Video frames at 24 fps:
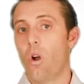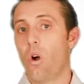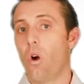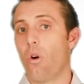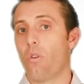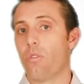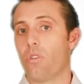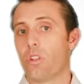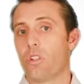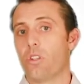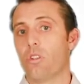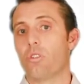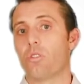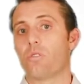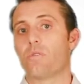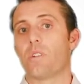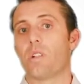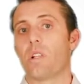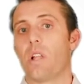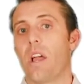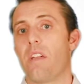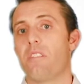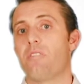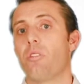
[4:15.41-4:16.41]
over the
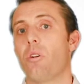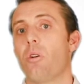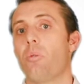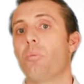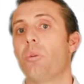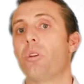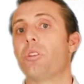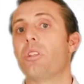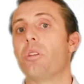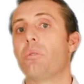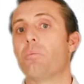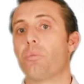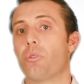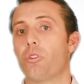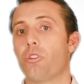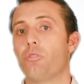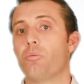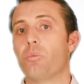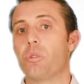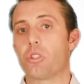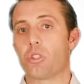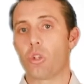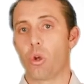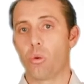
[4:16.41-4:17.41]
useful life, but the
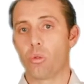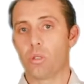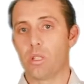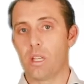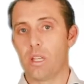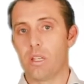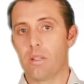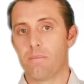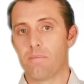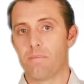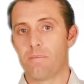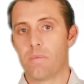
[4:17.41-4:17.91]
improvements only.